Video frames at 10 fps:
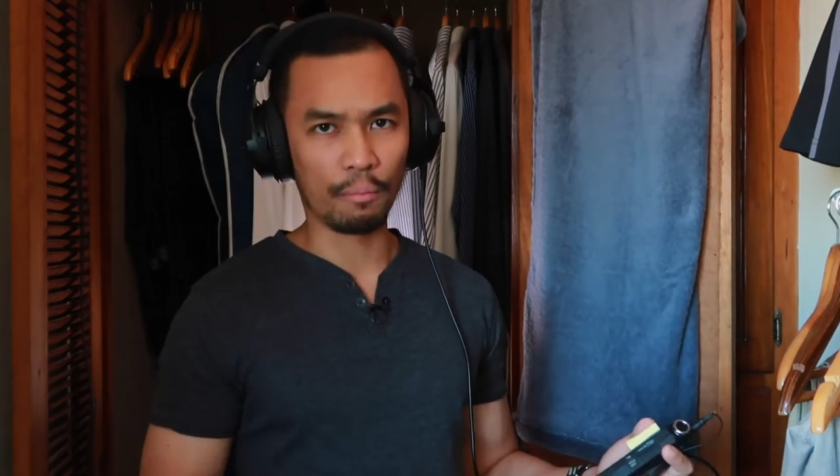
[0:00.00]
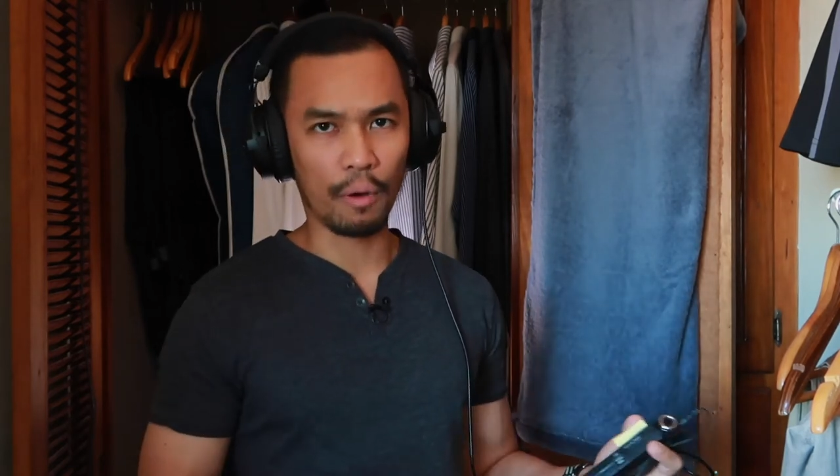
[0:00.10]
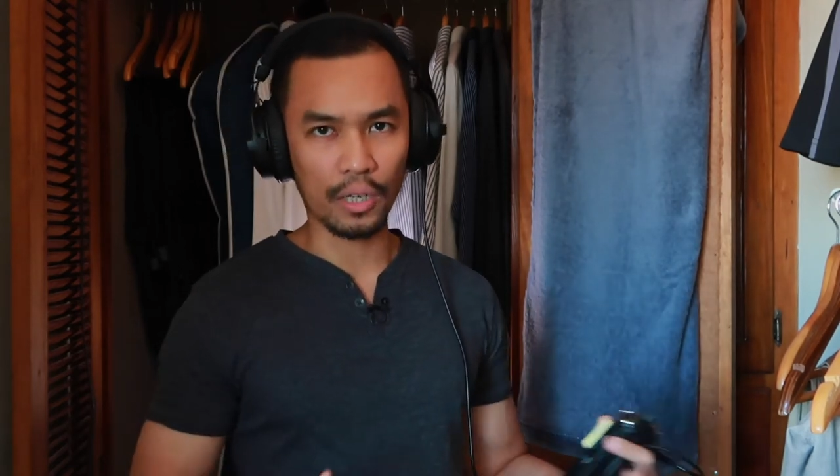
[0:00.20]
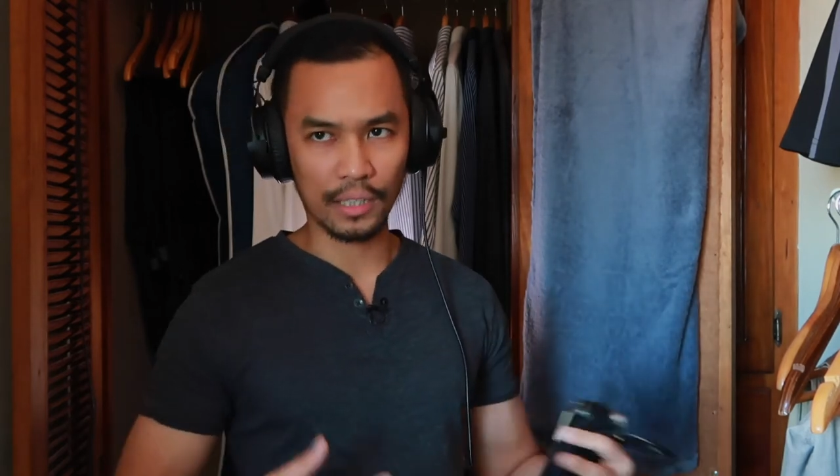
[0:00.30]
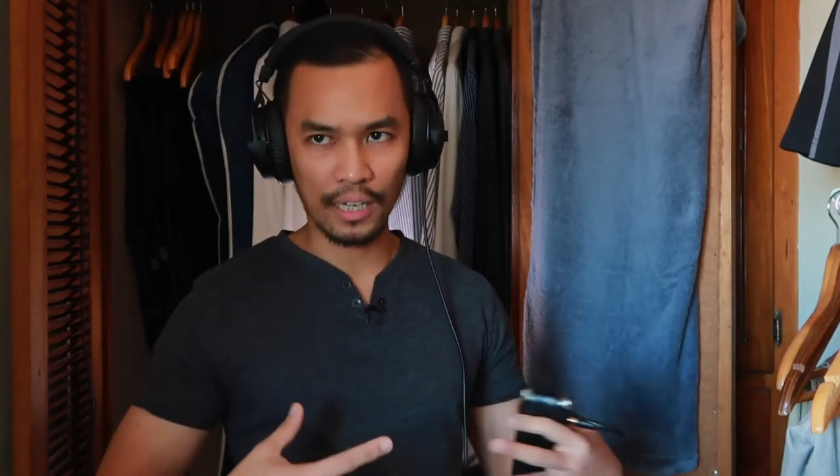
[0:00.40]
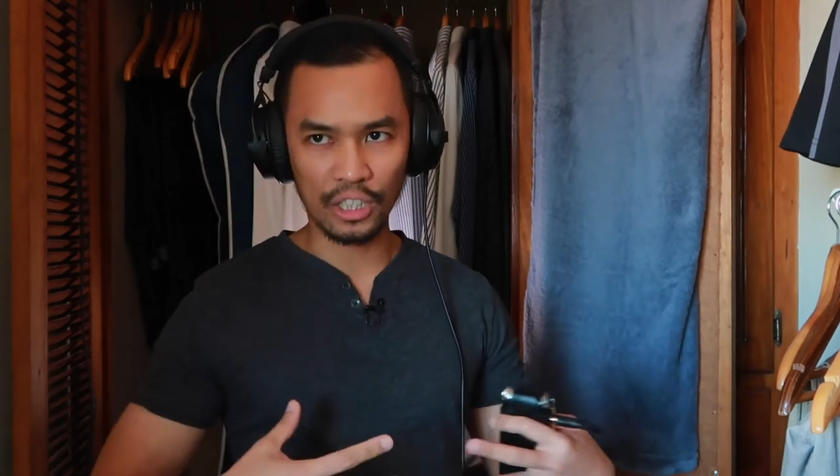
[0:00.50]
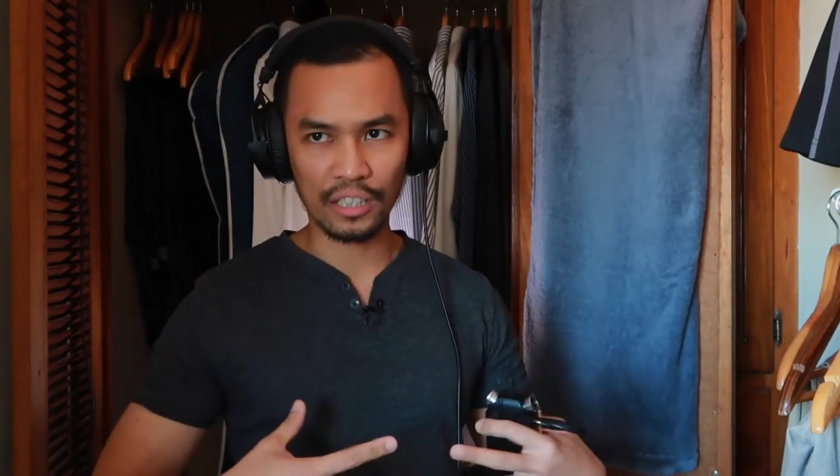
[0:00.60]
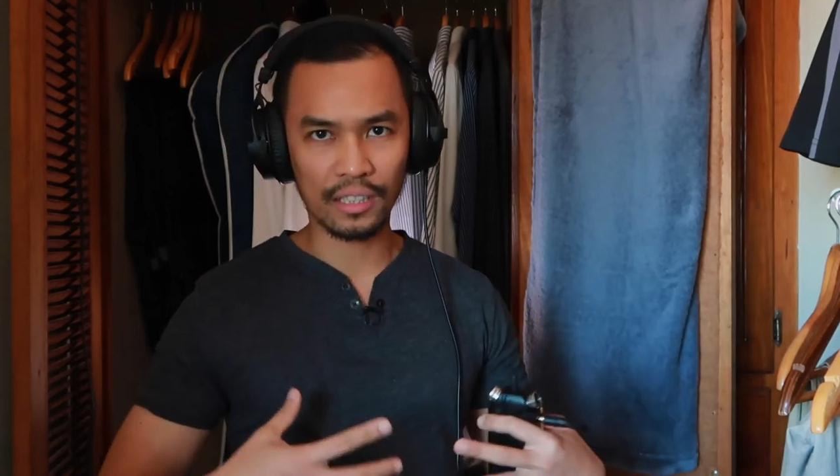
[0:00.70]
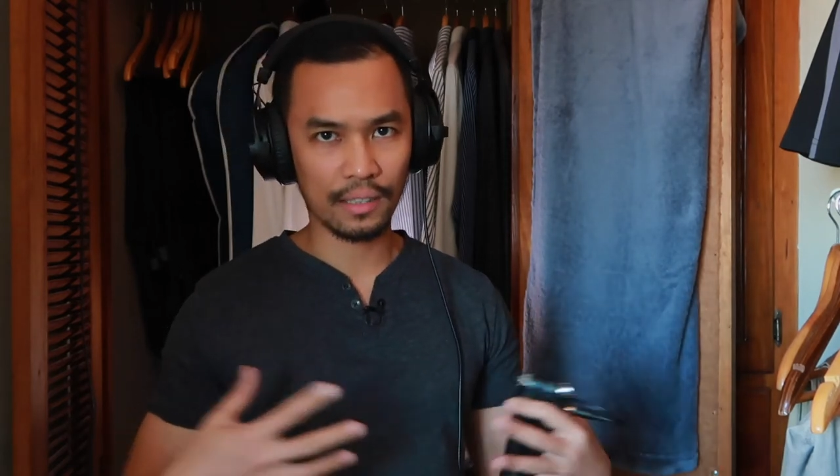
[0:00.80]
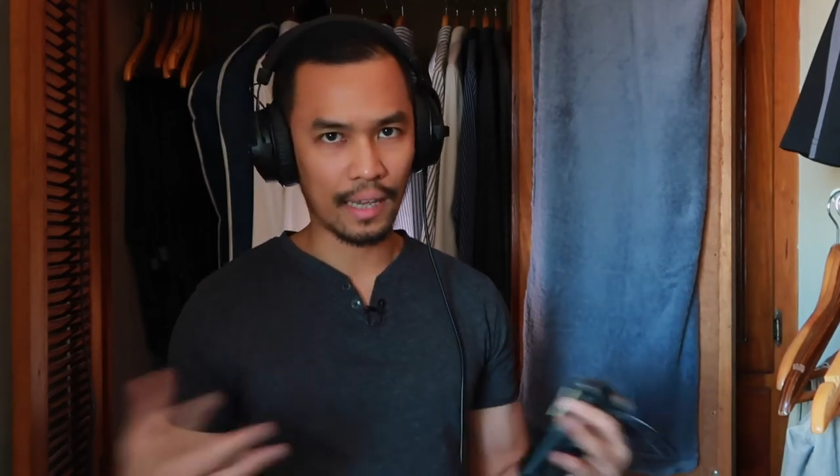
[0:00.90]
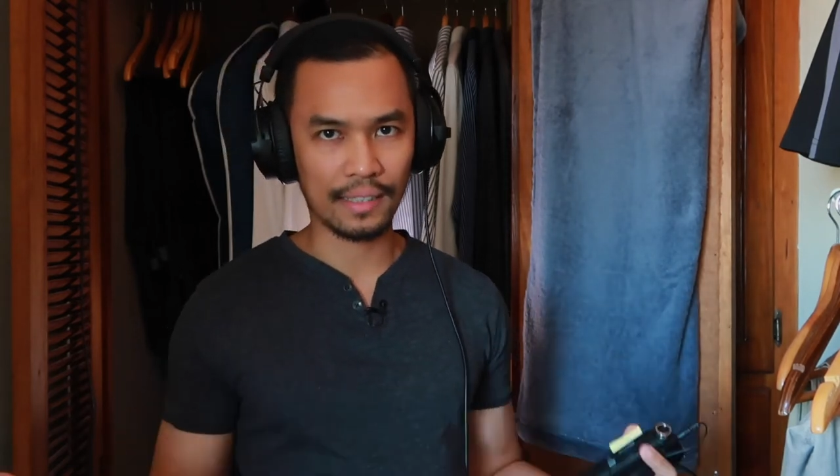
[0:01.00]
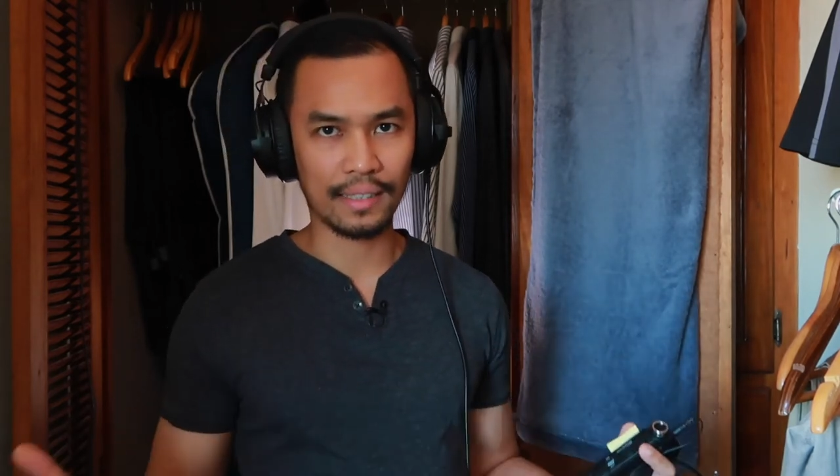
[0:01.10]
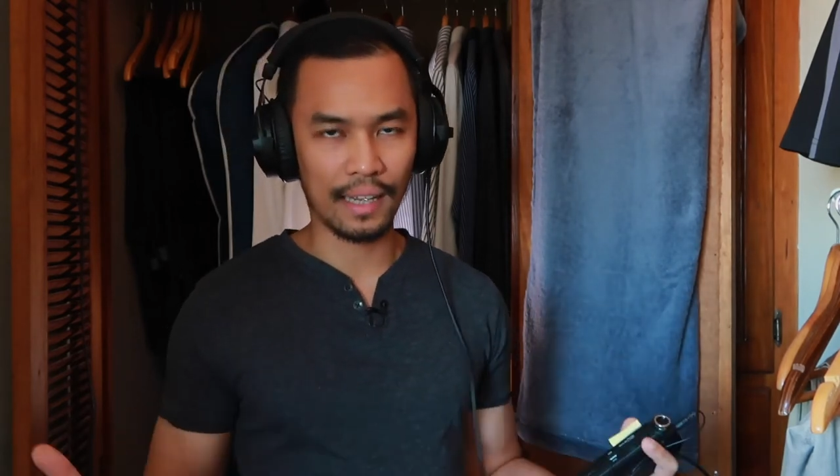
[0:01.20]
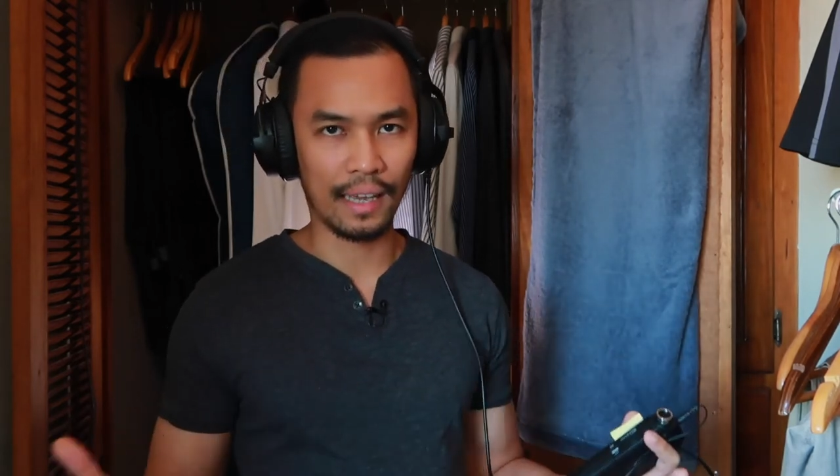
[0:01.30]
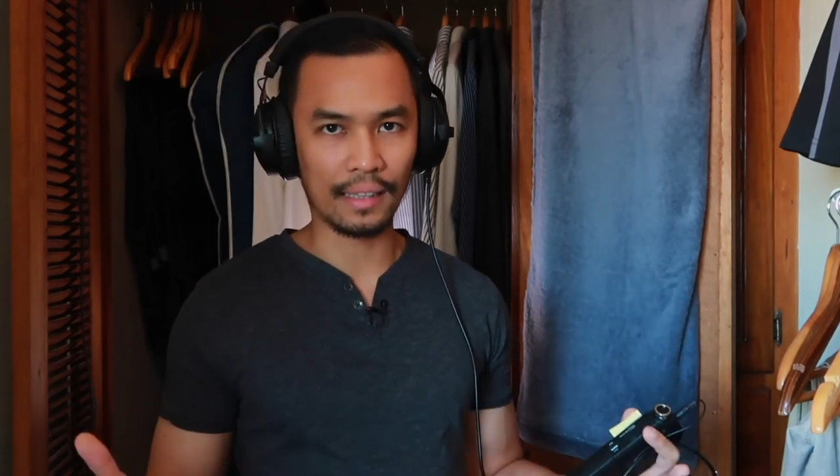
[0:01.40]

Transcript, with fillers: the box and just testing